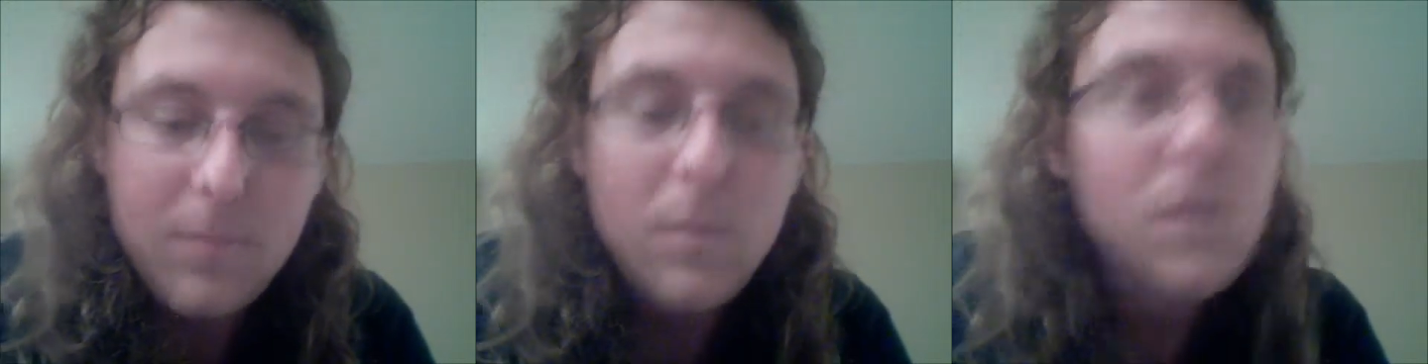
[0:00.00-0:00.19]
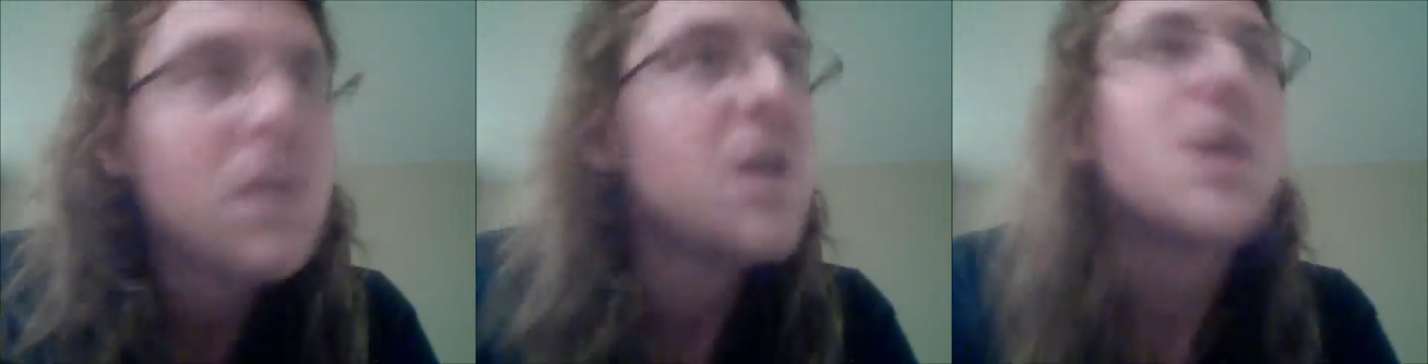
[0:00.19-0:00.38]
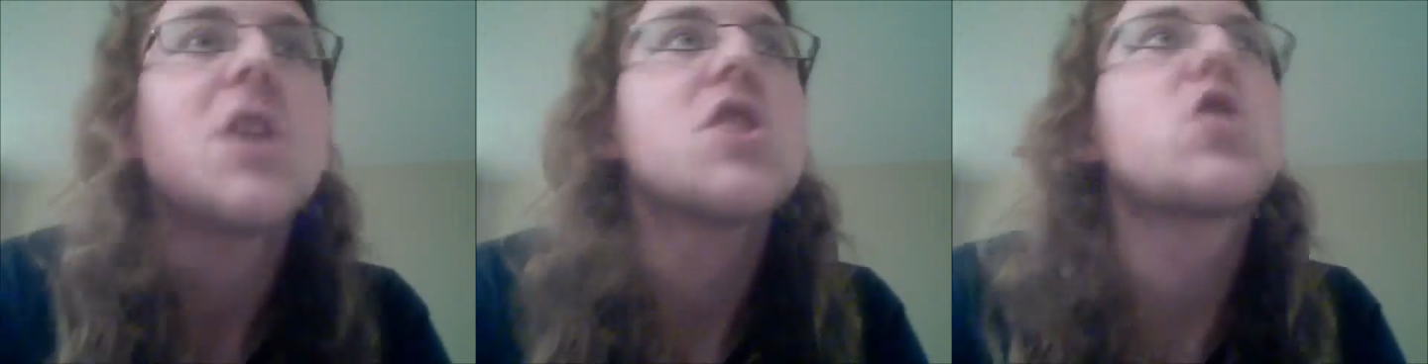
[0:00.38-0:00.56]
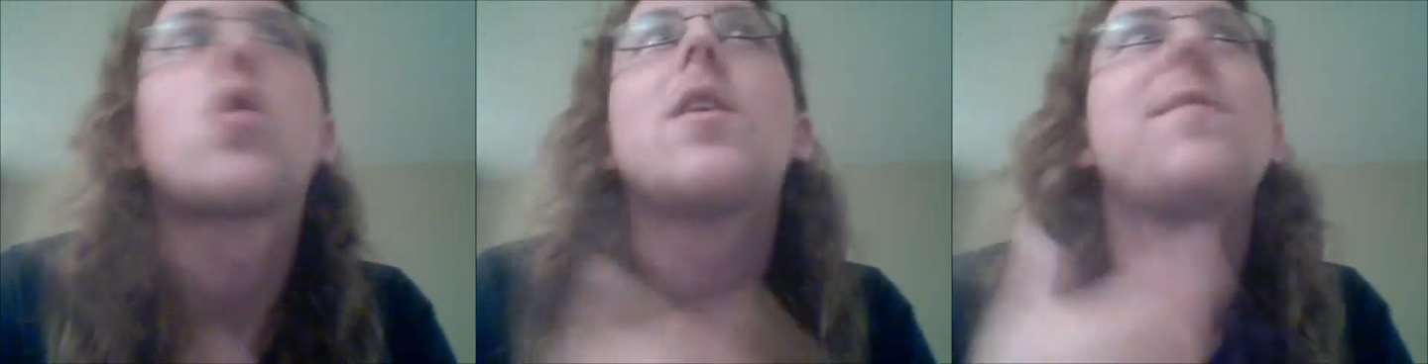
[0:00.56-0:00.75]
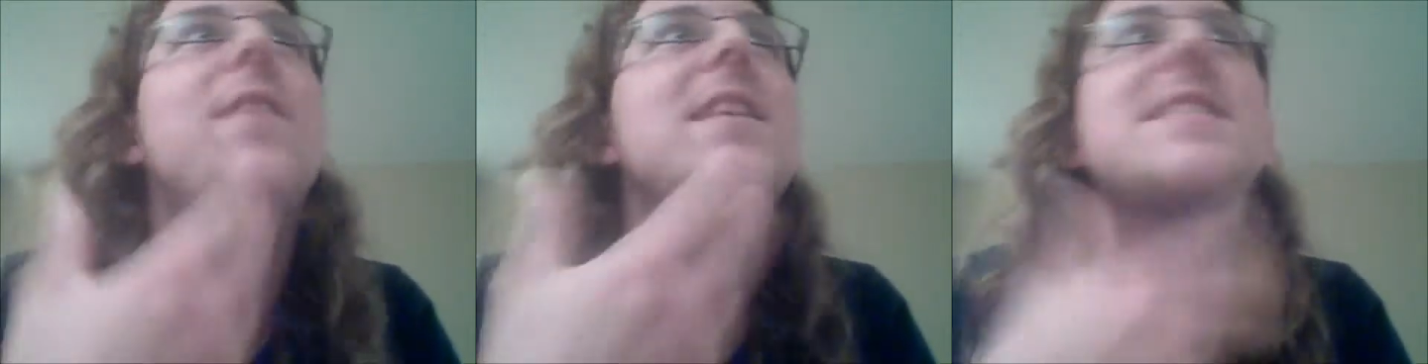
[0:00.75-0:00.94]
Sorry if
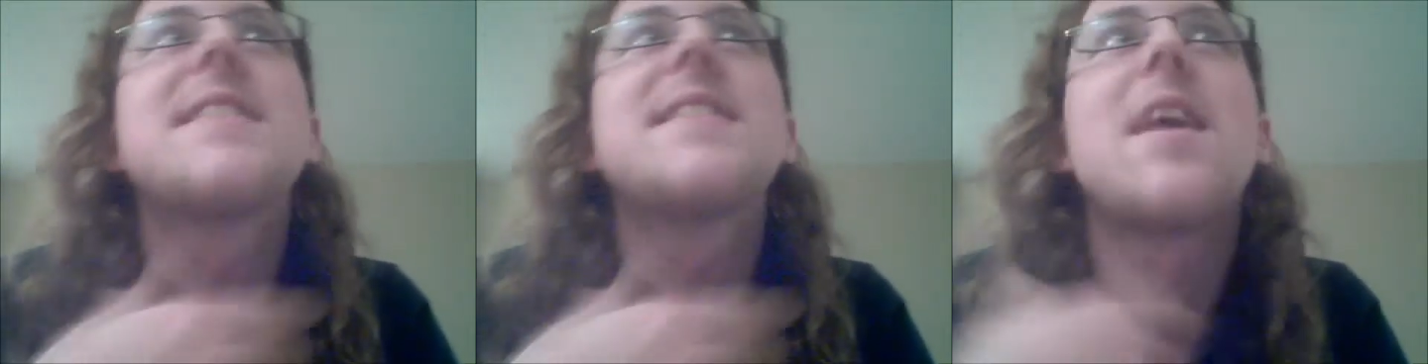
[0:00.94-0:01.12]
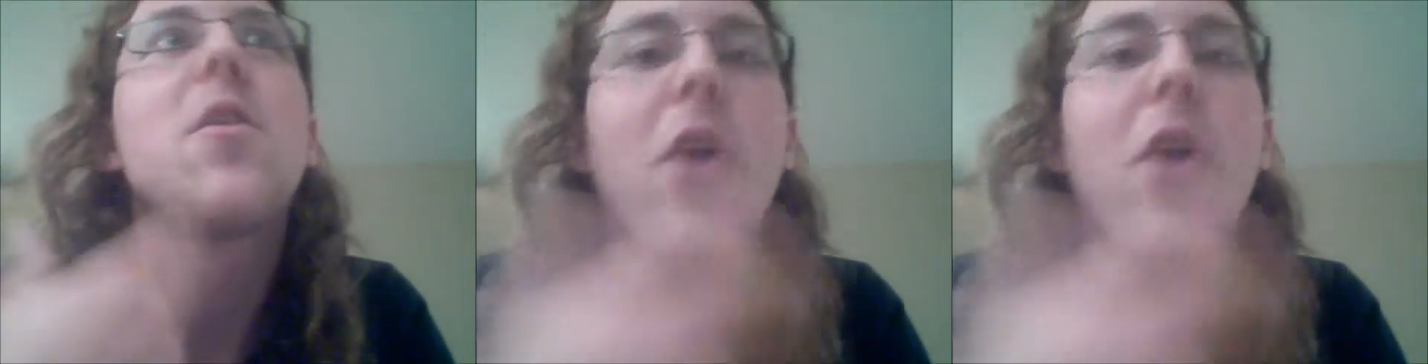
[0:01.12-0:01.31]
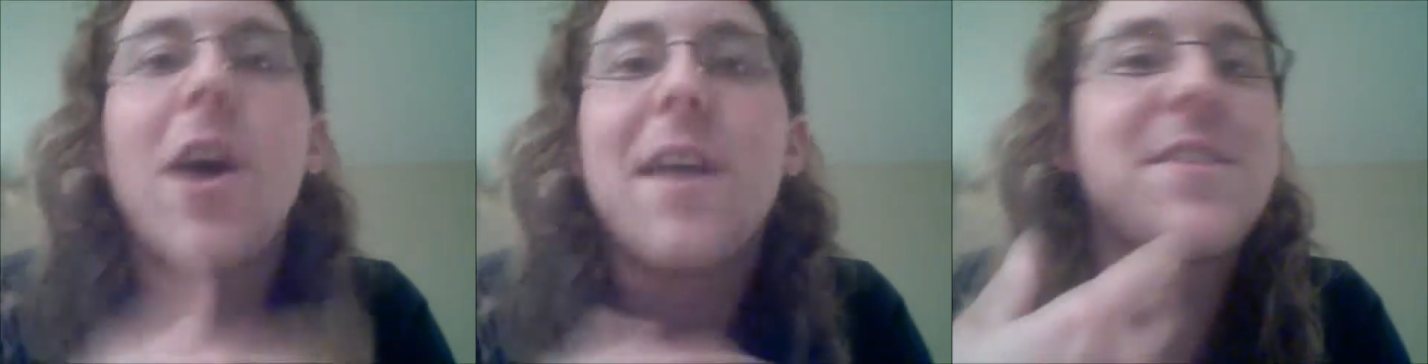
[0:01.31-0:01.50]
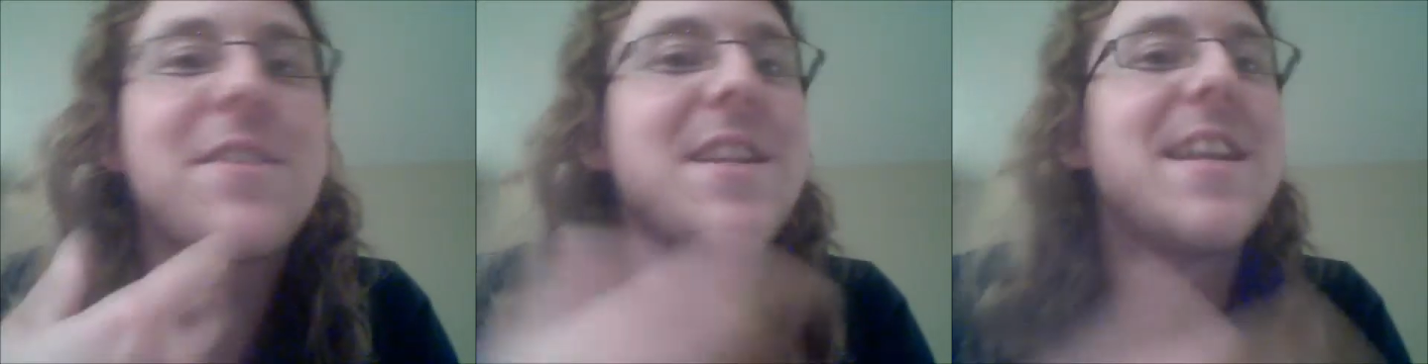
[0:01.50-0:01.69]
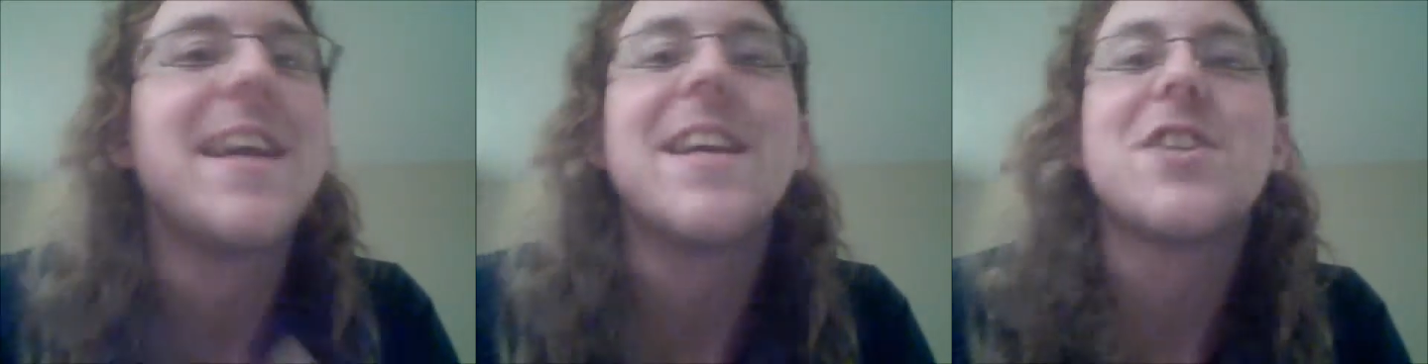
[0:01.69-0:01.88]
I sound off
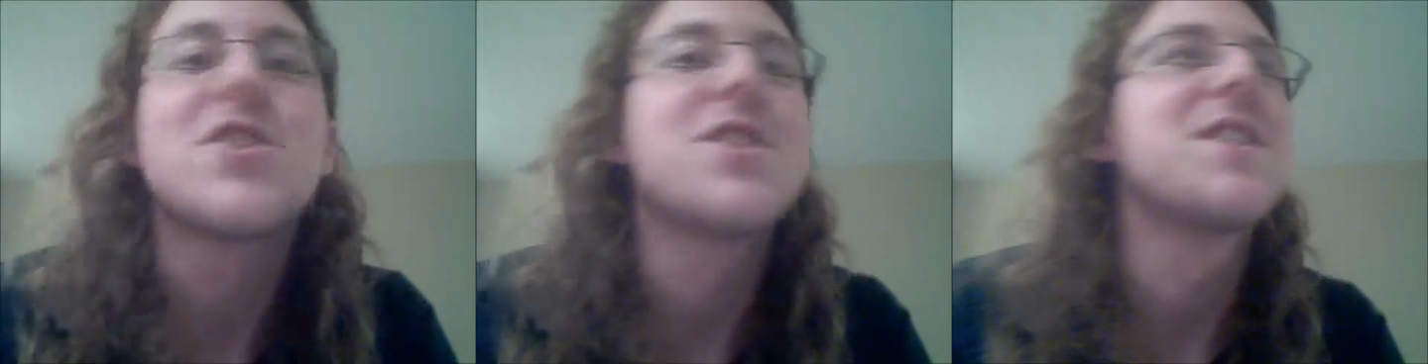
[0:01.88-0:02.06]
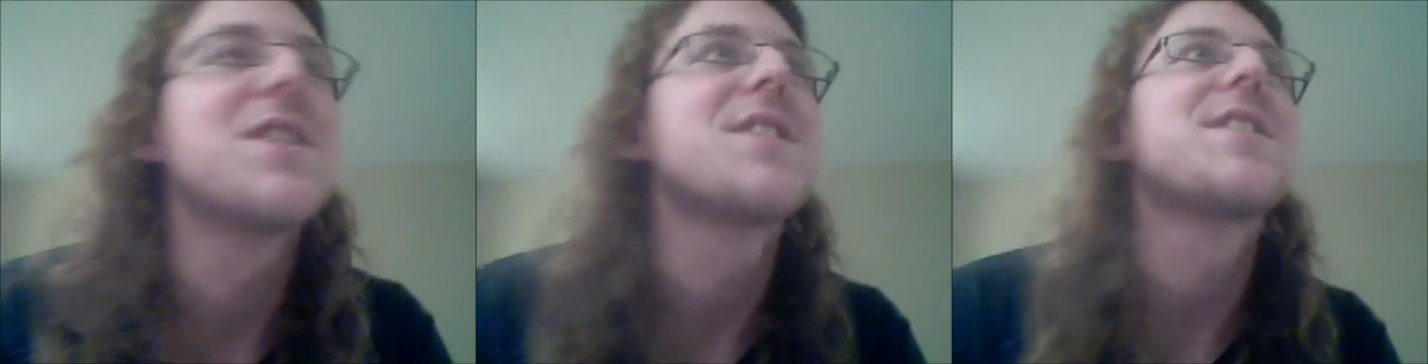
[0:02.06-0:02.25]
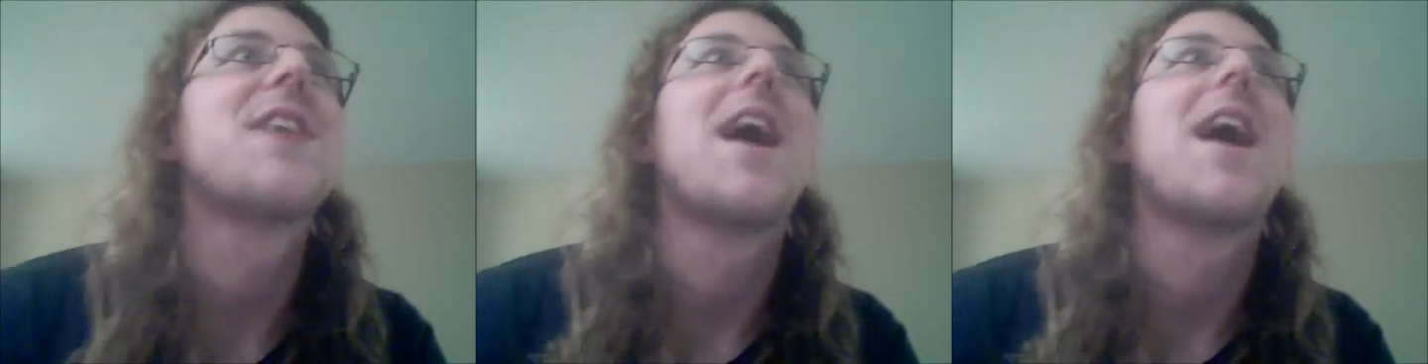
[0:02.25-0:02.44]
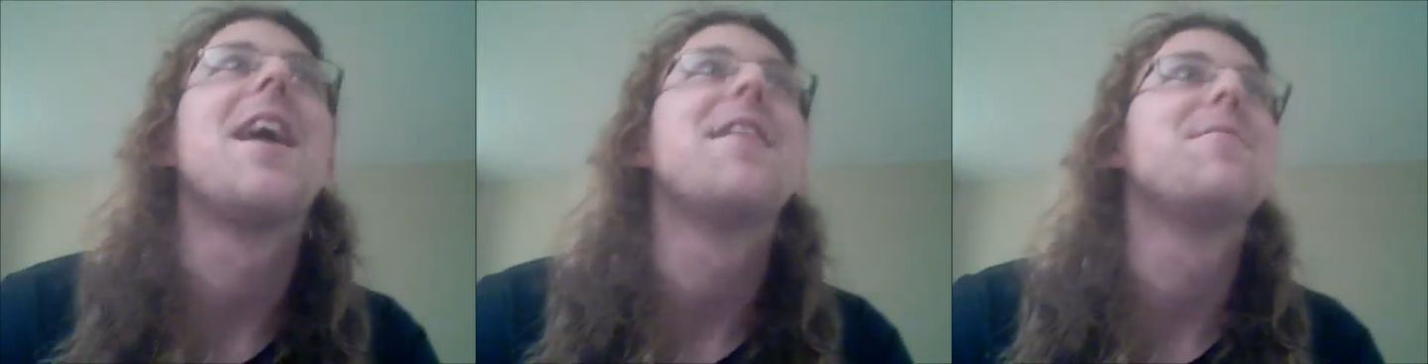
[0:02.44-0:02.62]
today, it's just I'm